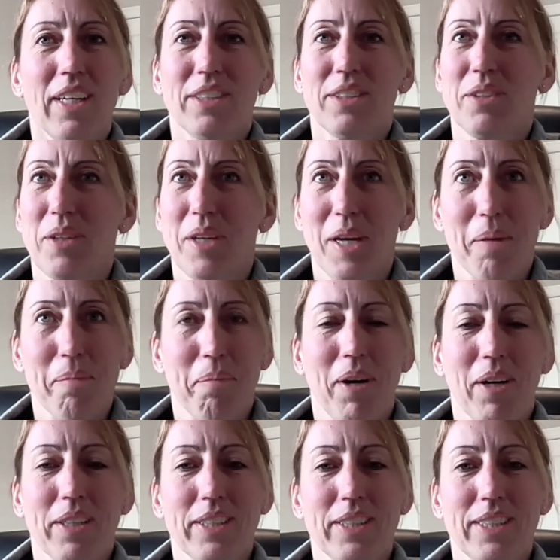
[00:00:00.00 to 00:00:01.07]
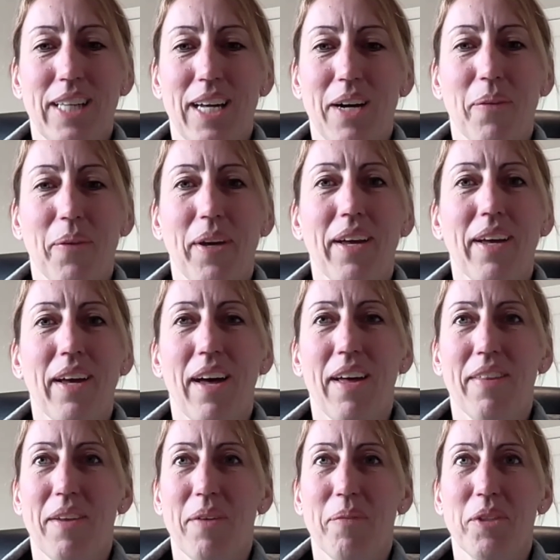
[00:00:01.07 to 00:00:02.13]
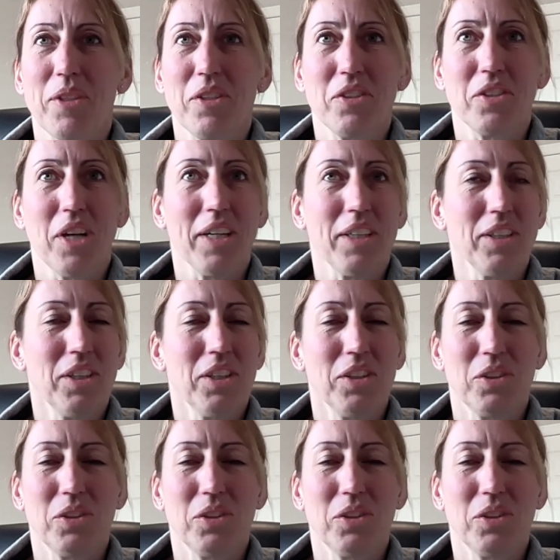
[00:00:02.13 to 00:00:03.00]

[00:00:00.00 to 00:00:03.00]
so you can get boxes that way, and then when you're done,